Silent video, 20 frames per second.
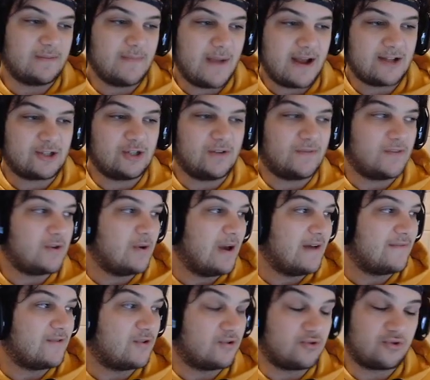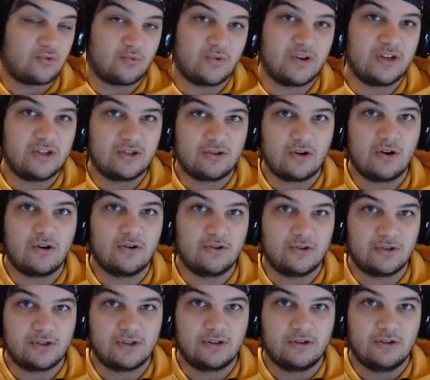imagine if you have your 3
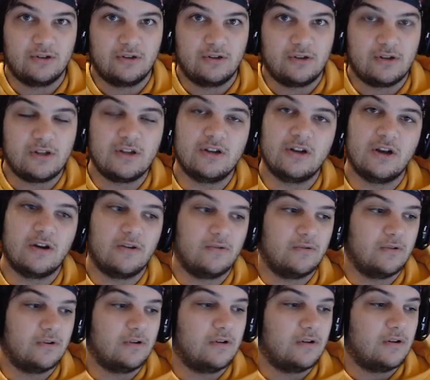stars, you know,